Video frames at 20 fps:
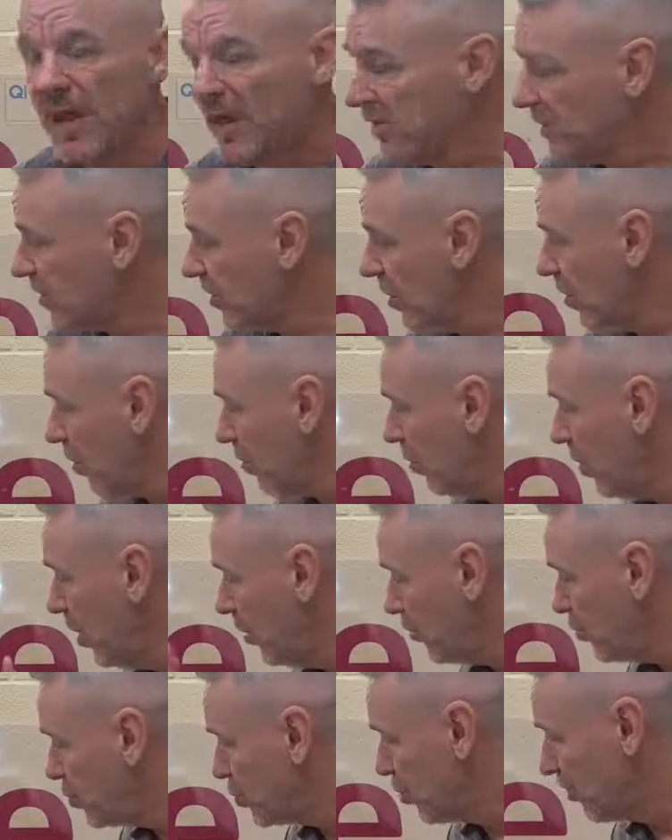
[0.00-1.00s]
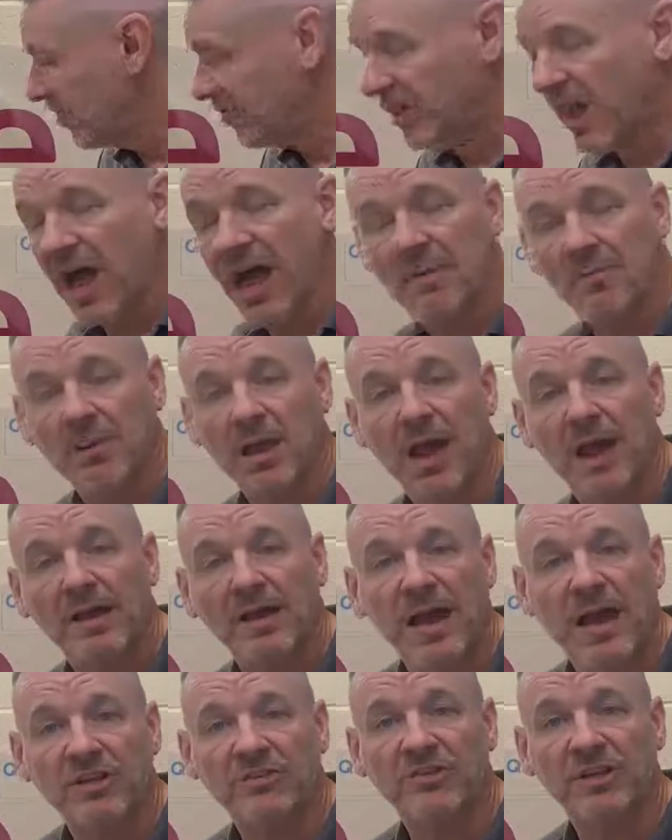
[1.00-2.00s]
So the SchuF Line
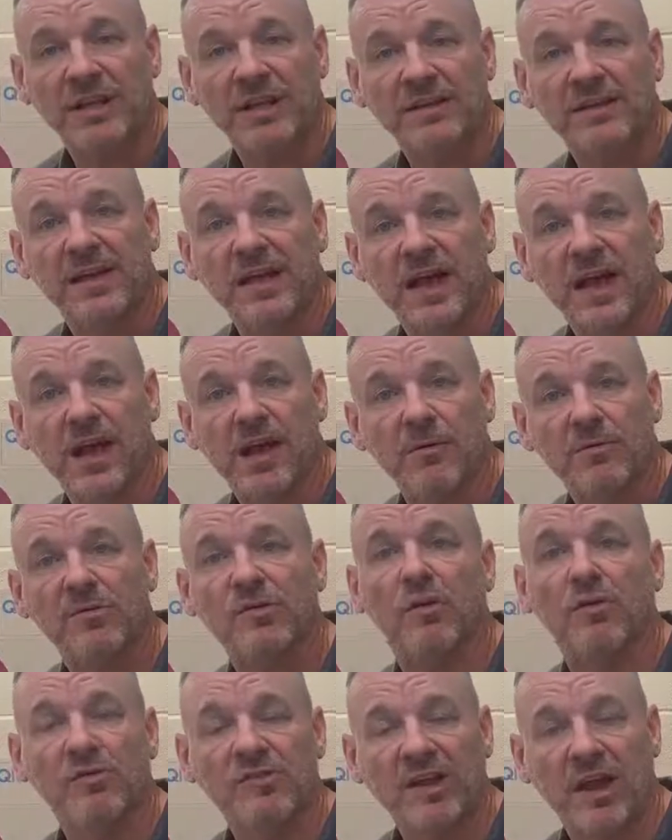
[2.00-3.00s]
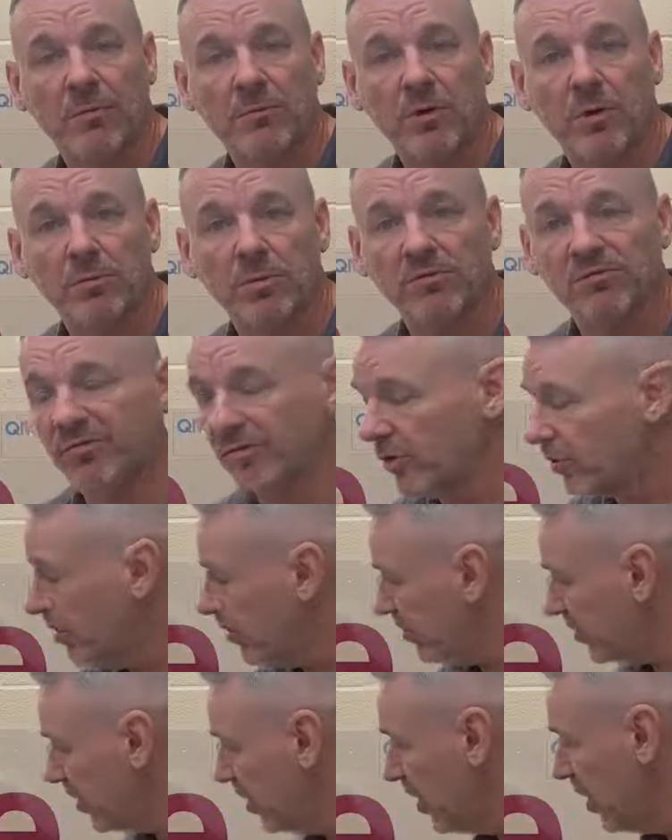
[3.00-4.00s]
Blind actually solves that problem for
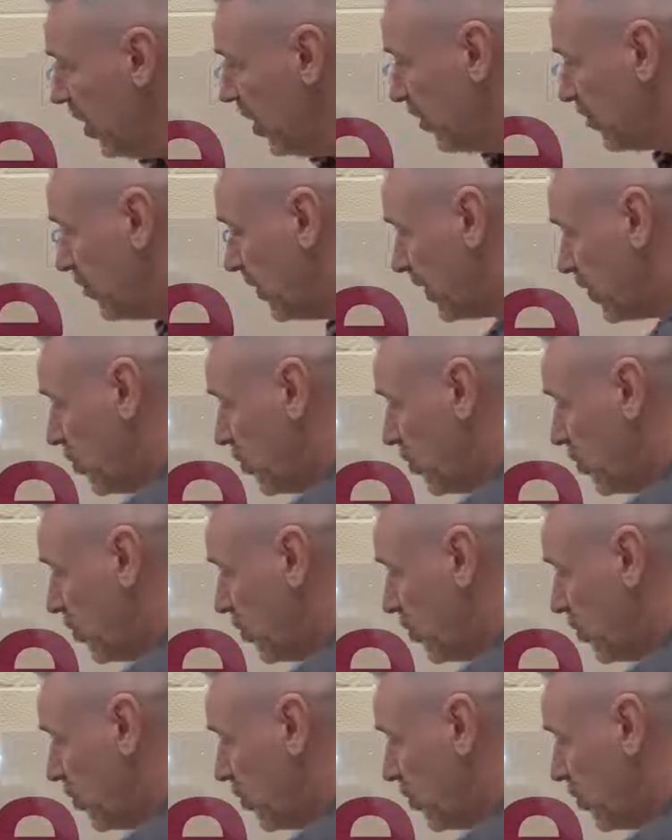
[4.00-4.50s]
us. So it